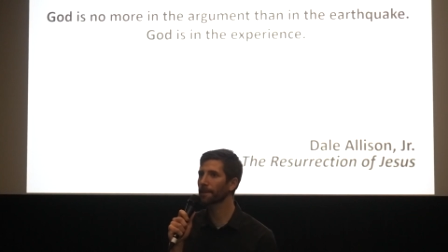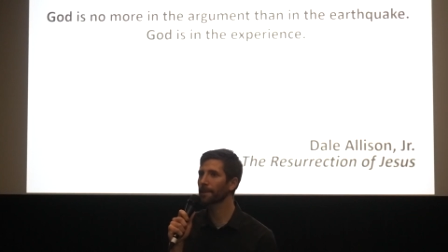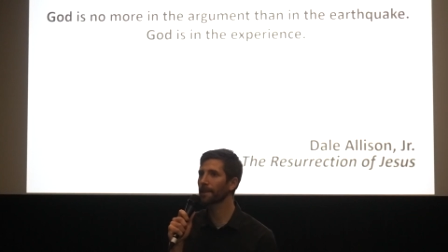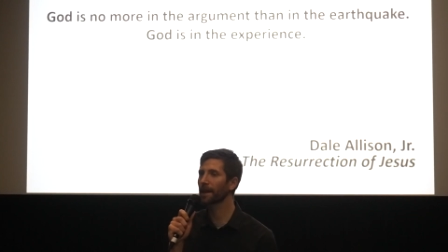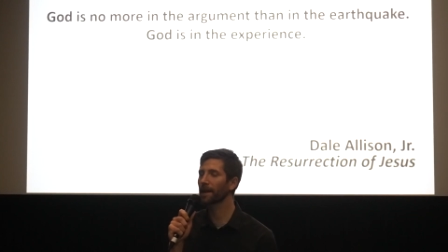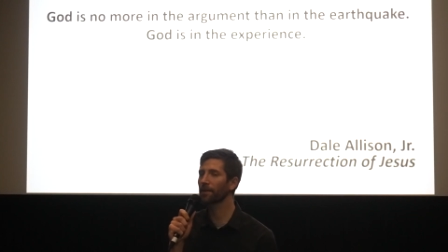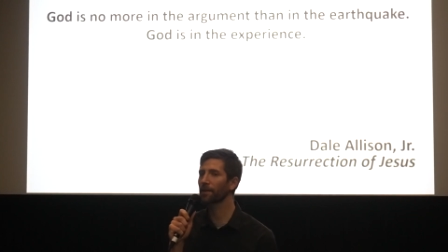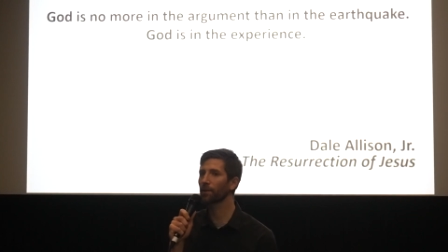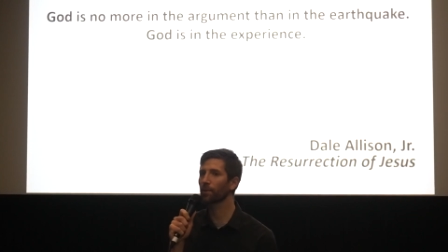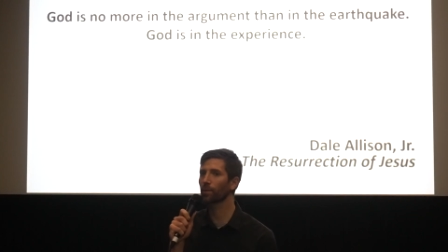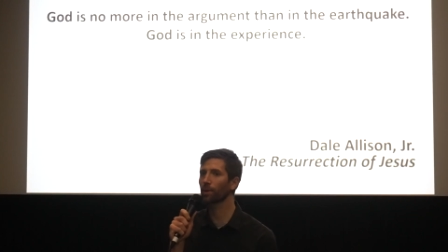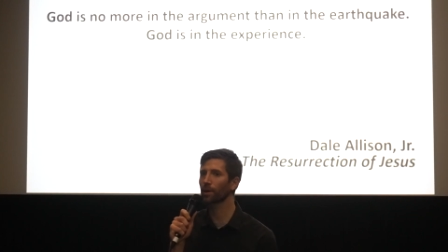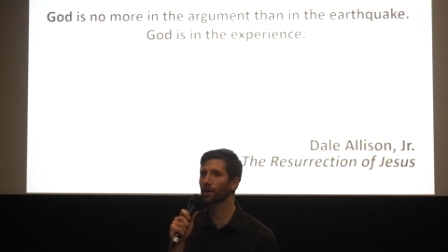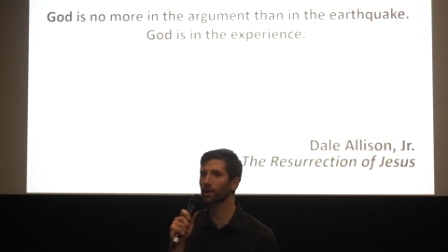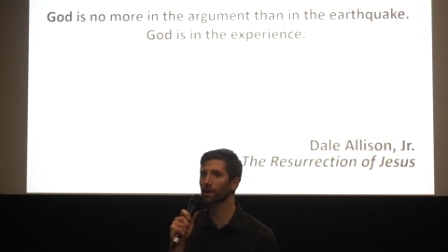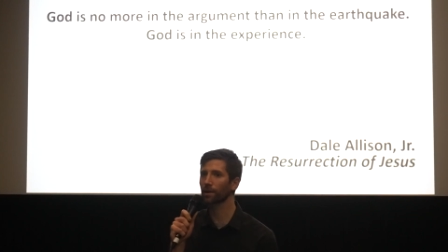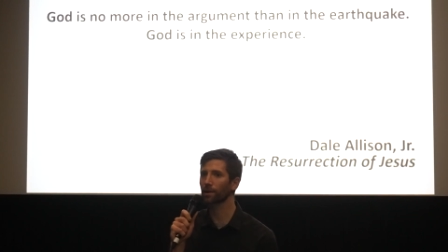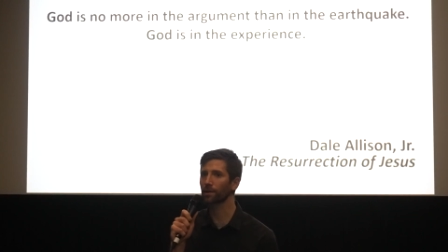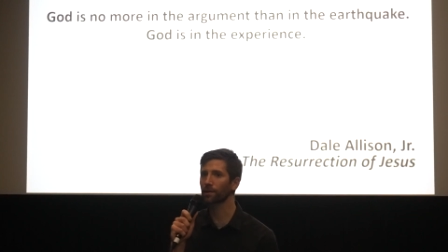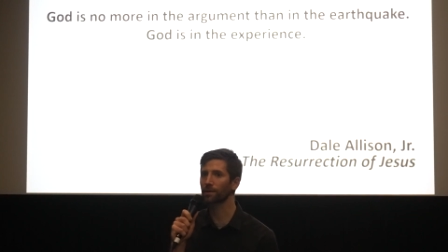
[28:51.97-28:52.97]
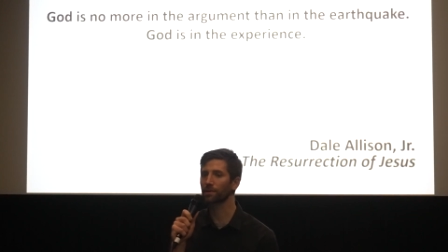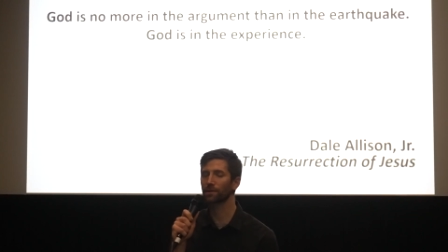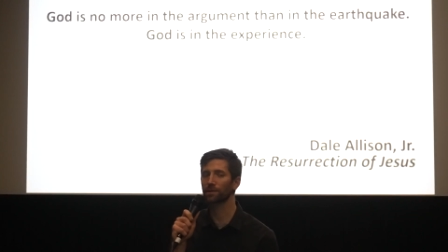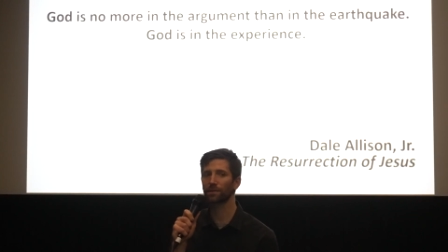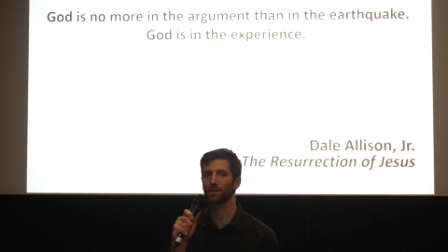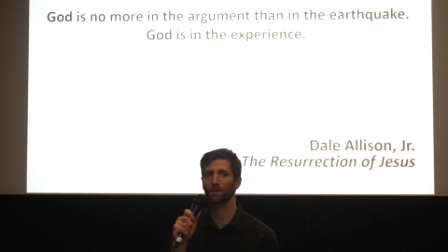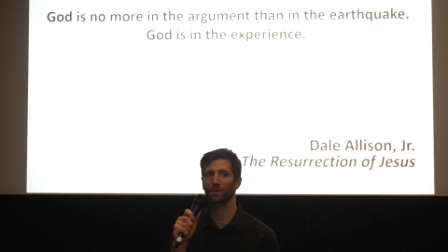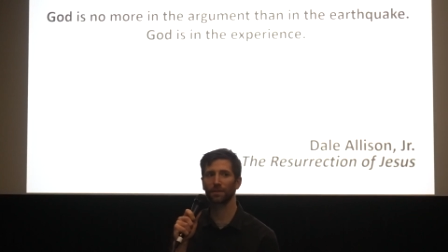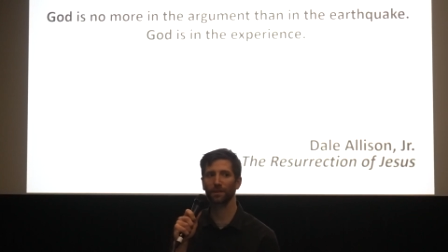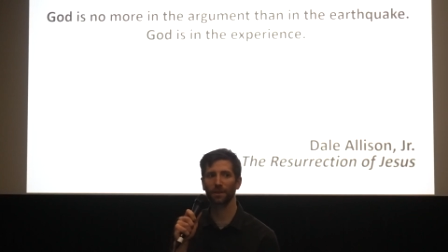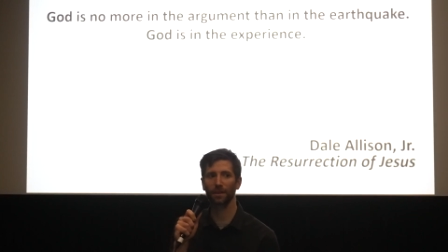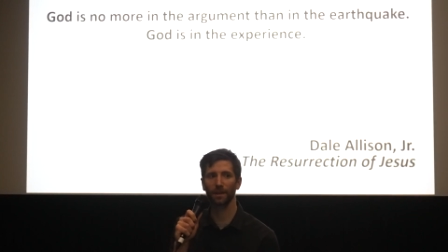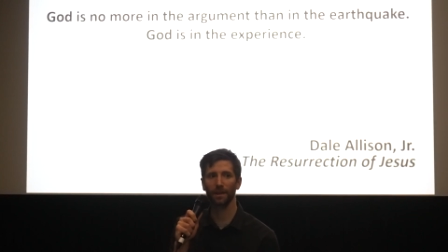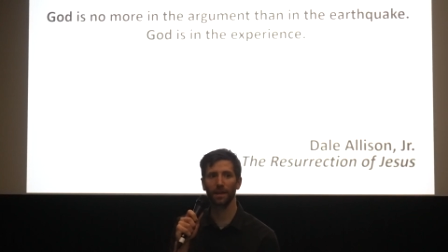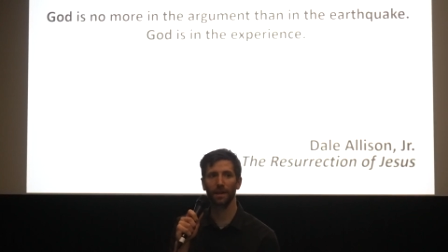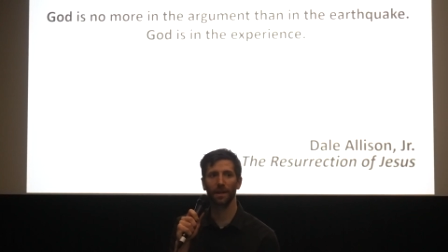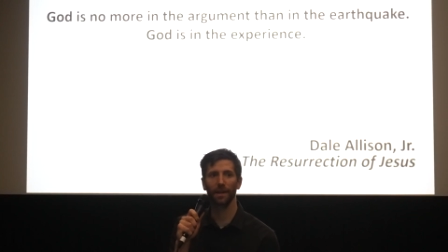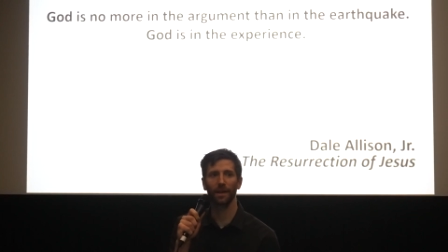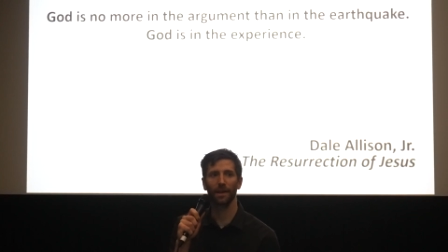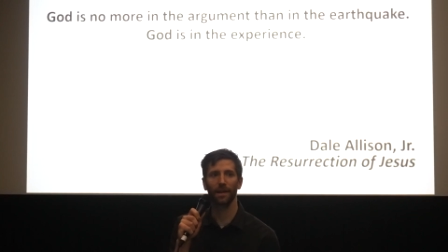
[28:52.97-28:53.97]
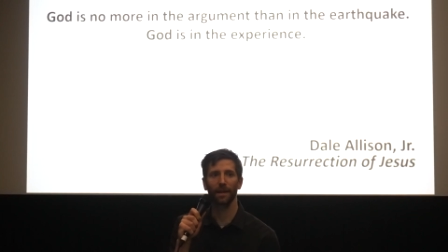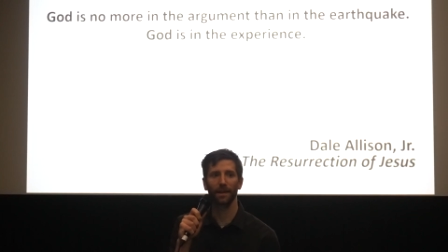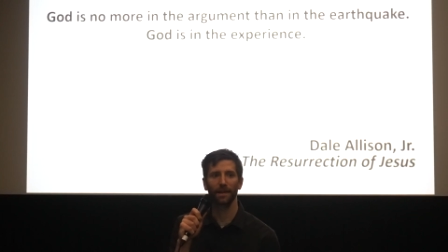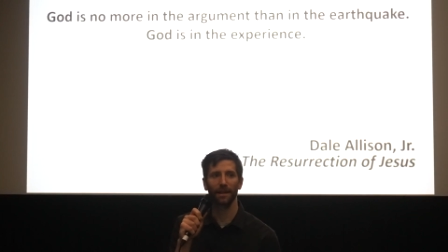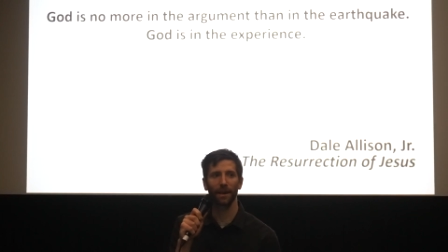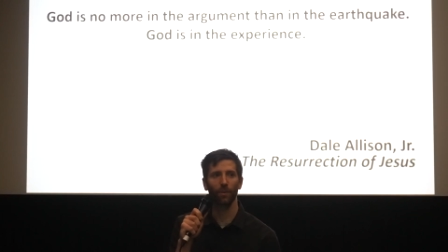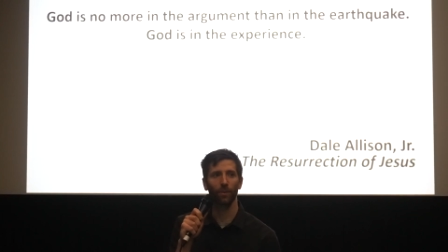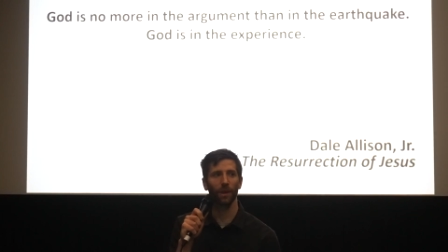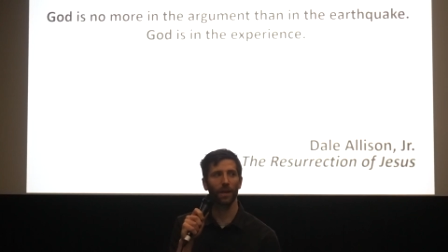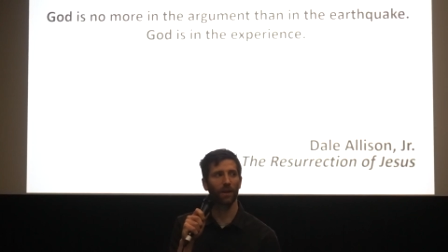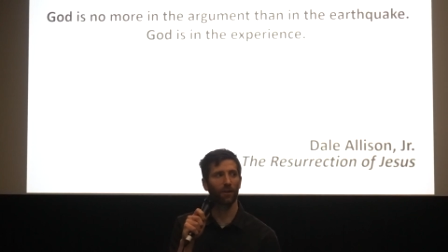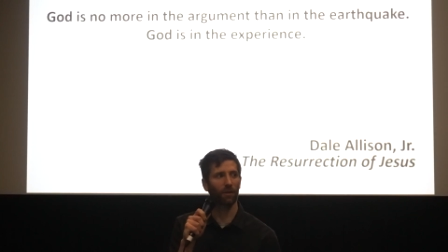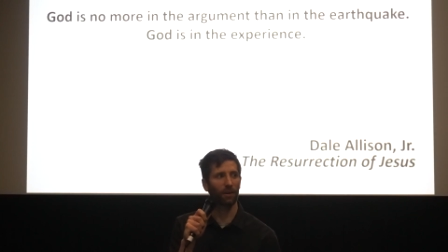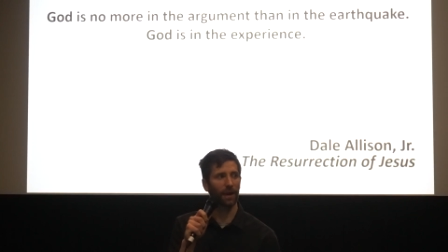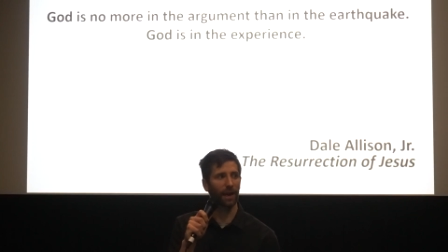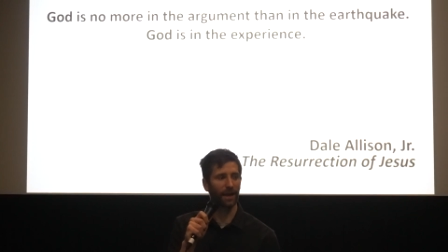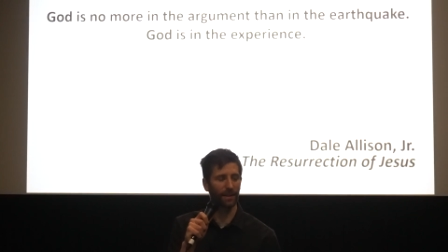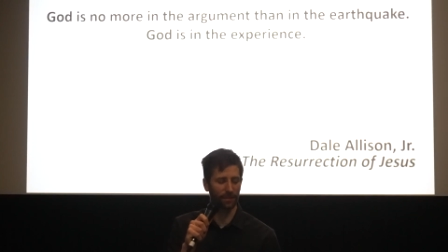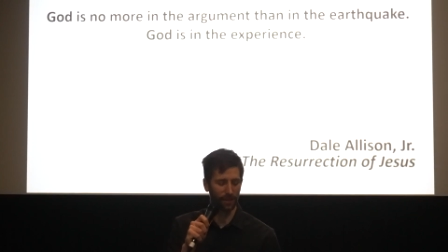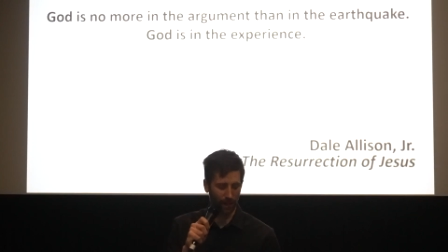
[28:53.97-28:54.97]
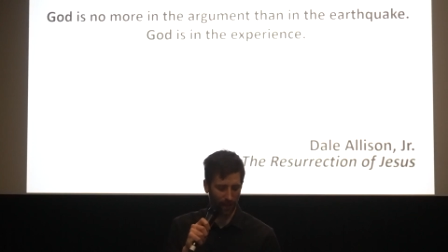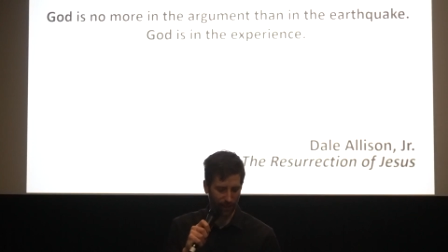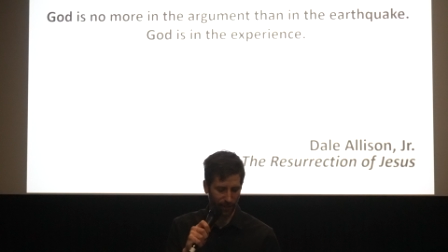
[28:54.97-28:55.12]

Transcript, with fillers: Not in the words that we create to